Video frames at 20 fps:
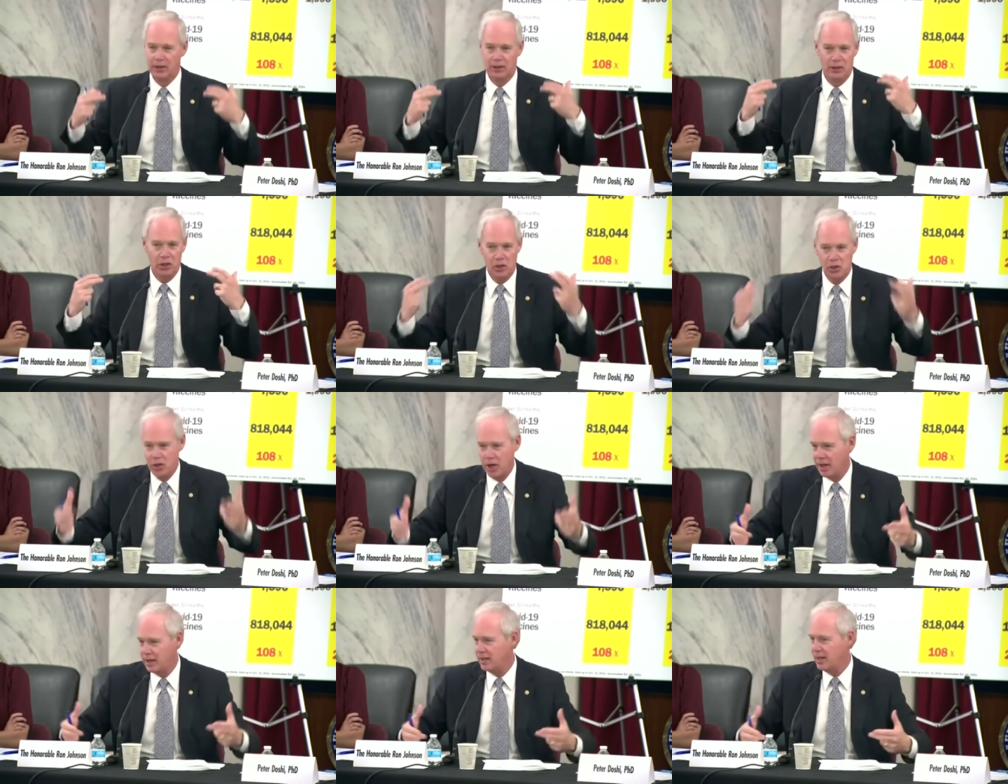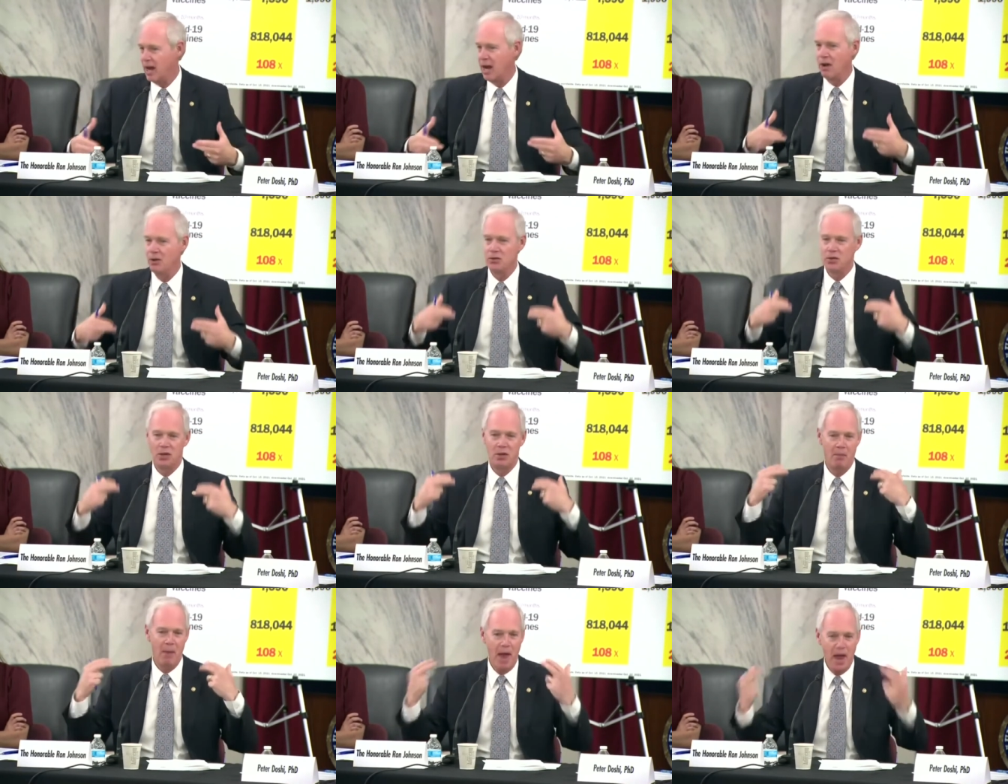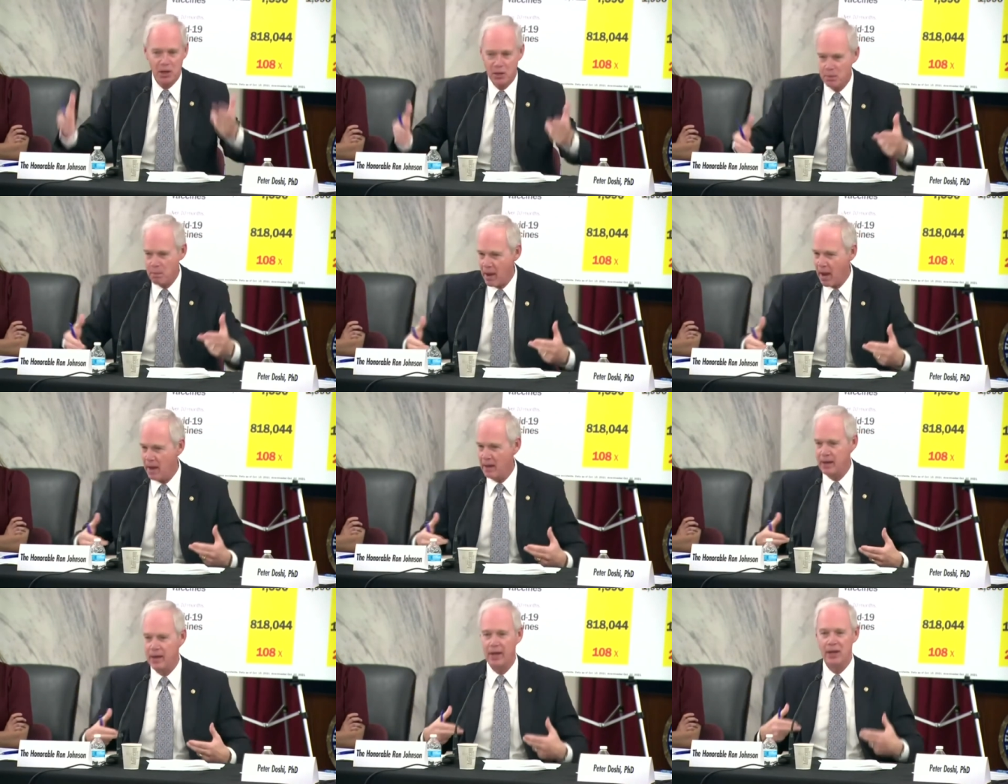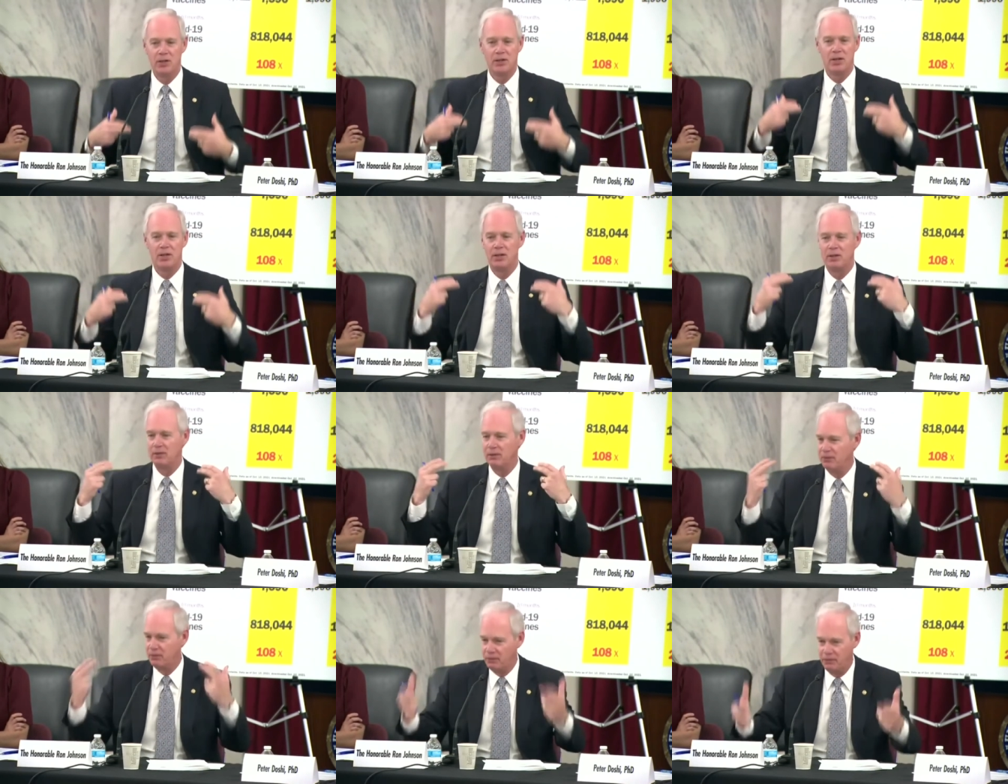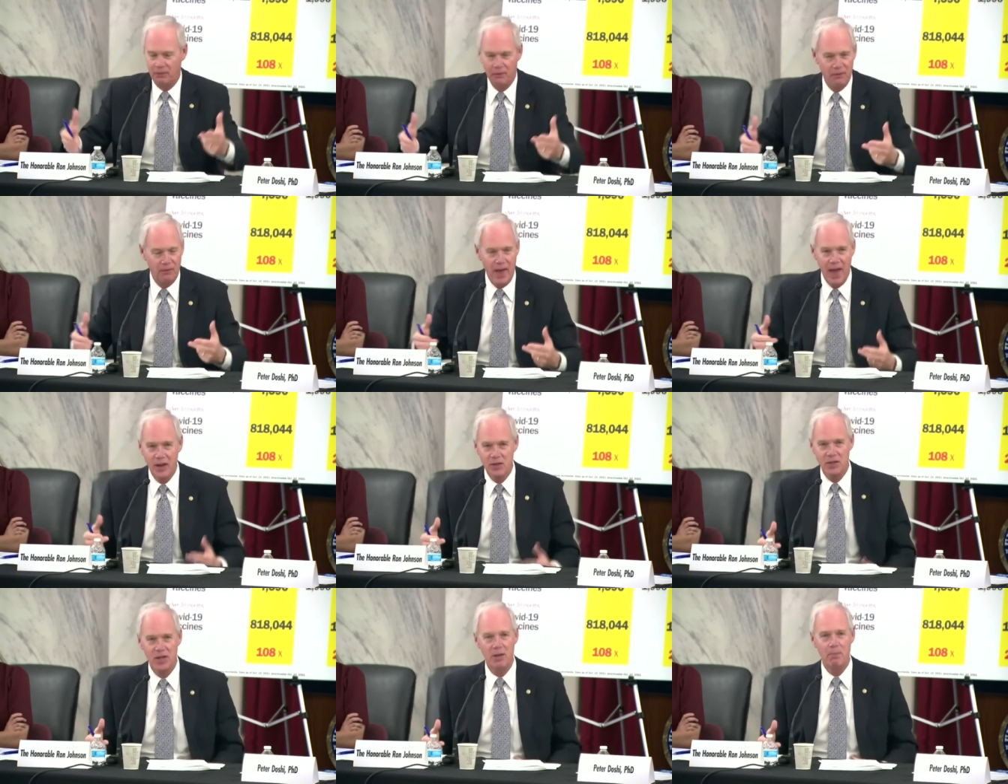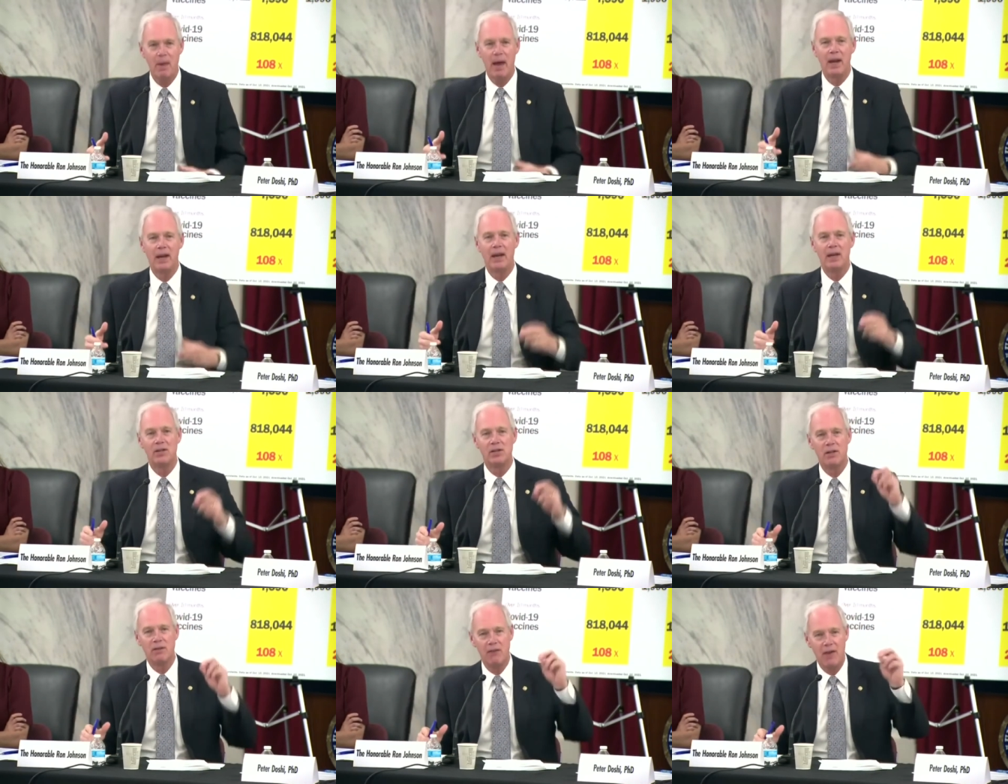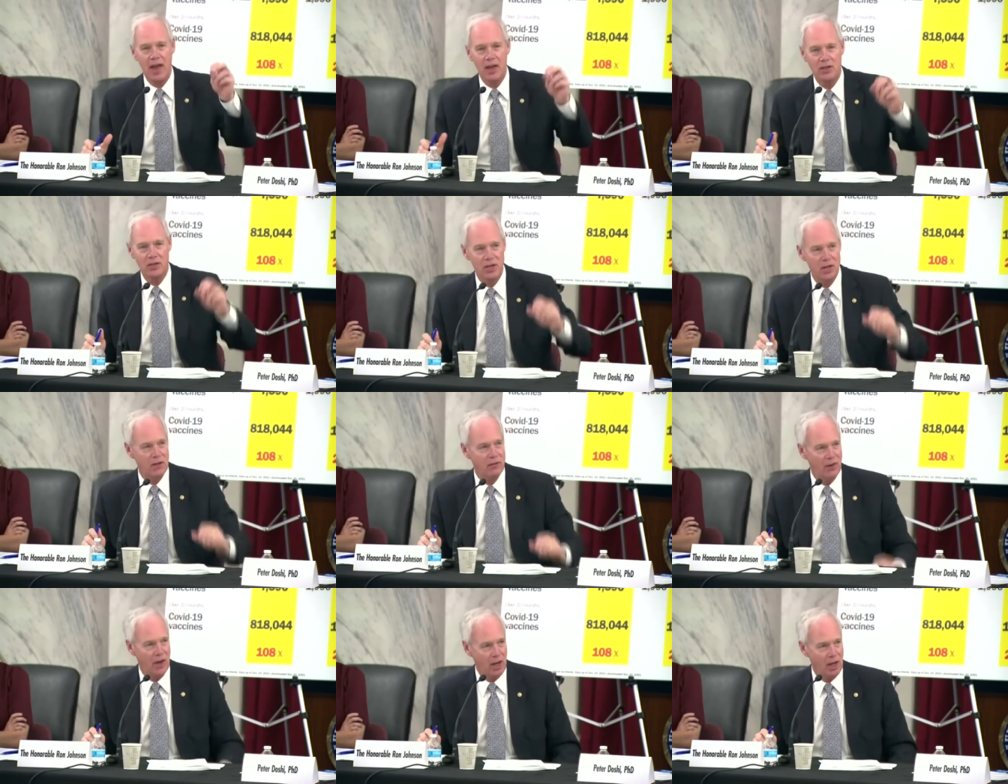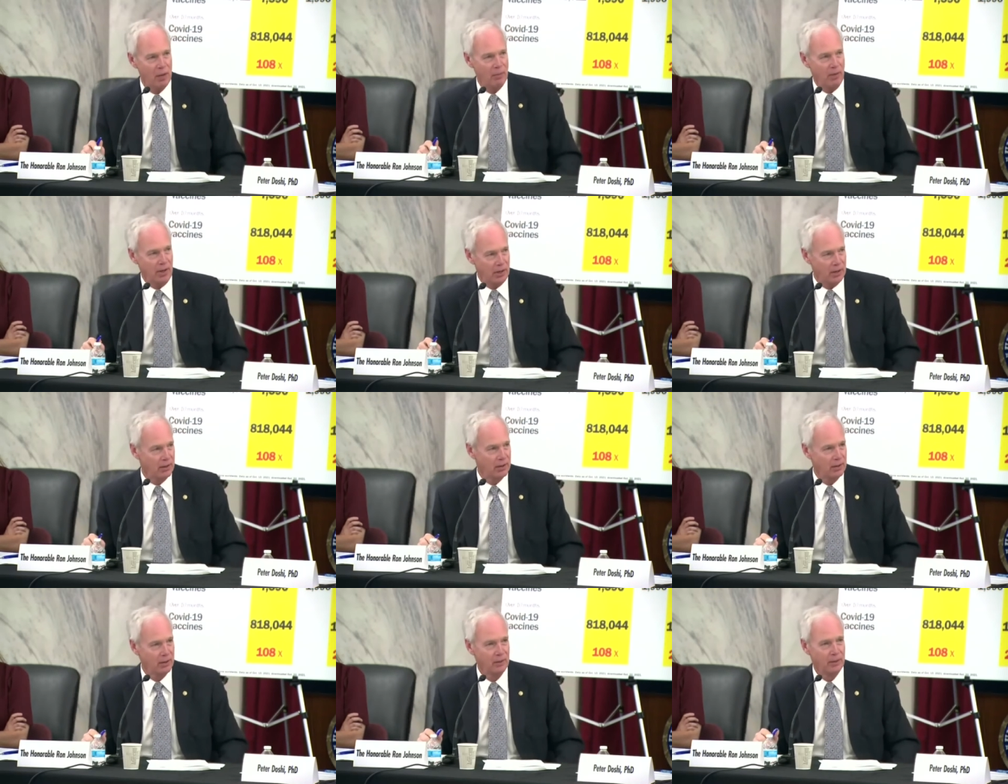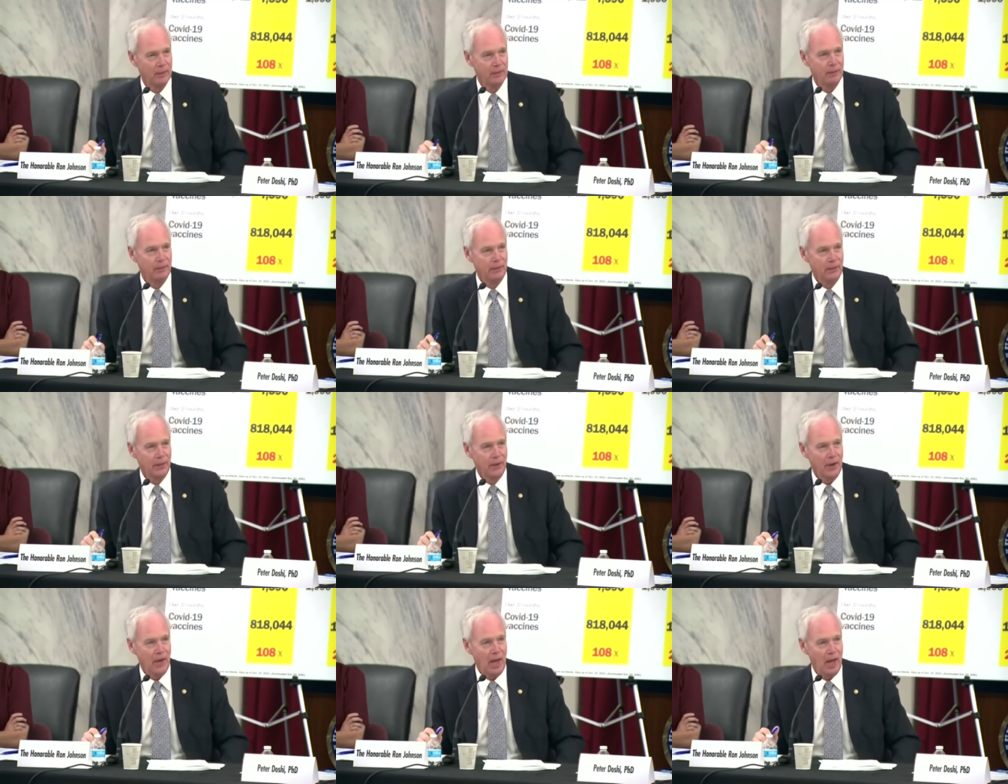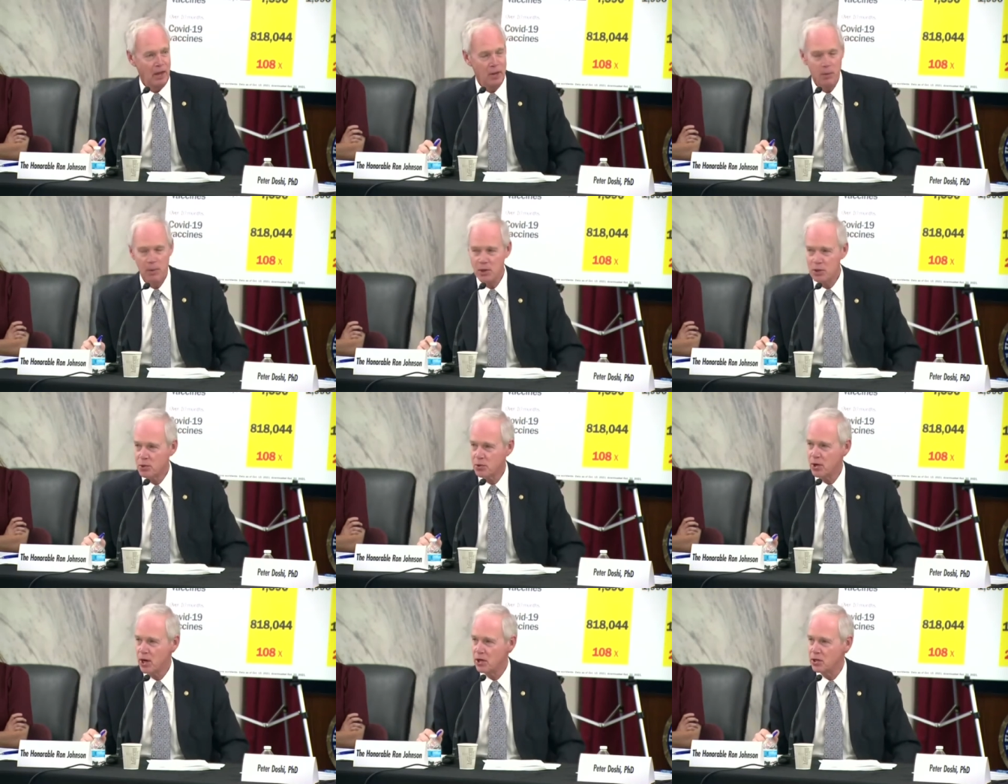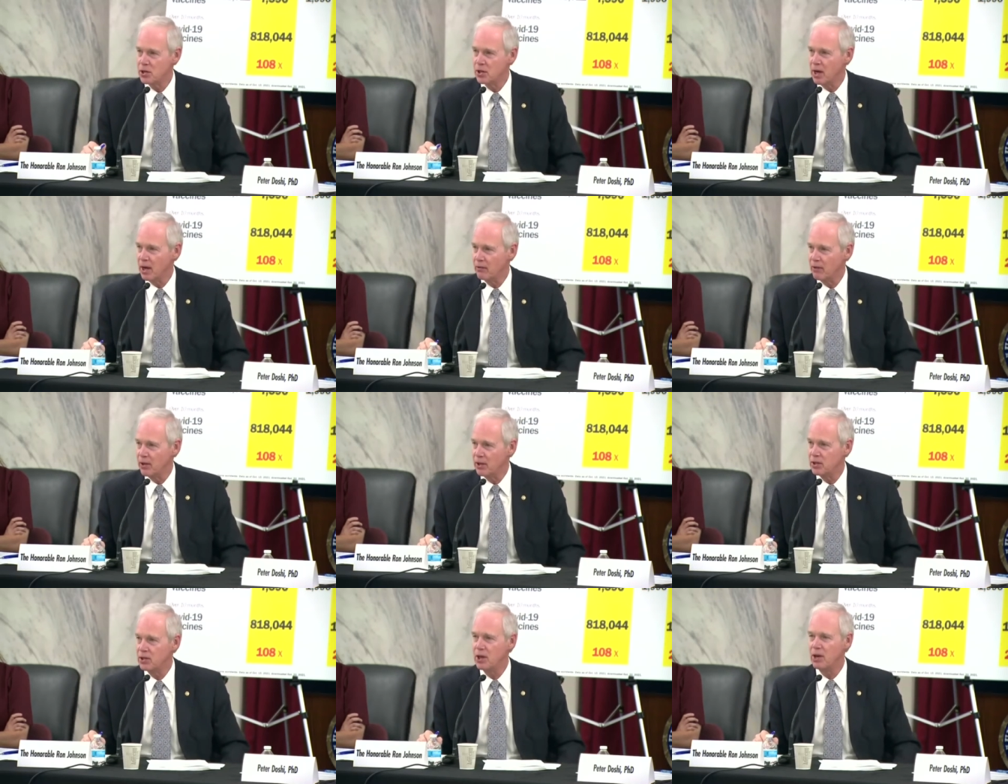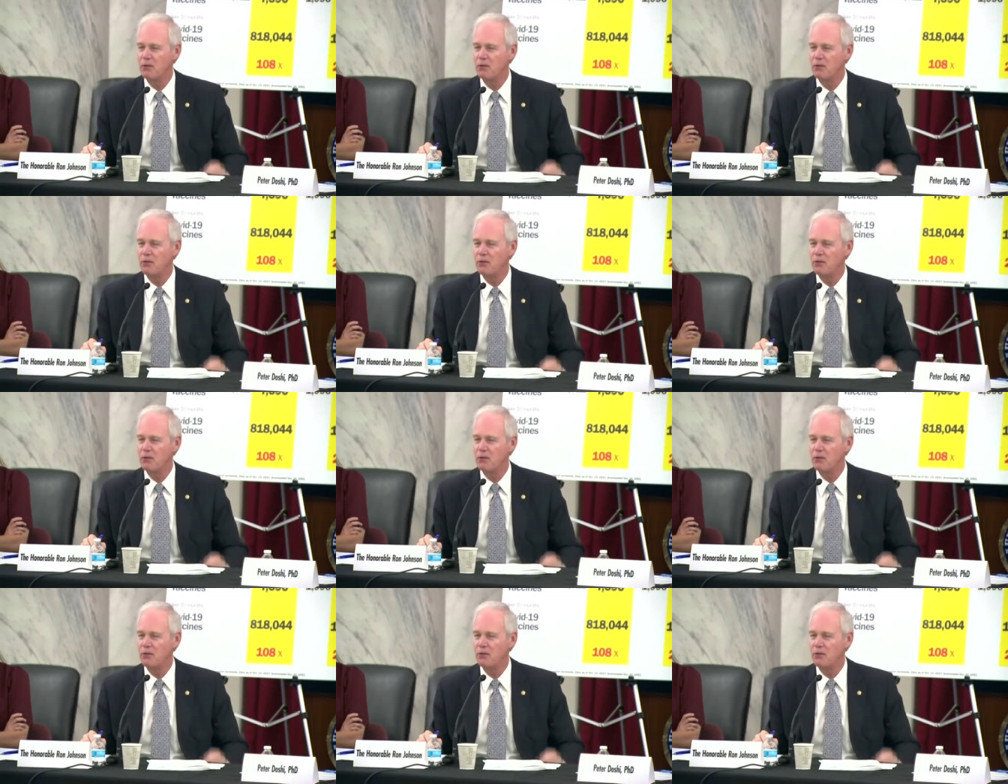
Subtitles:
the shutdowns and the mask mandates and the vaccine mandates and the vaccine development and the administration of it.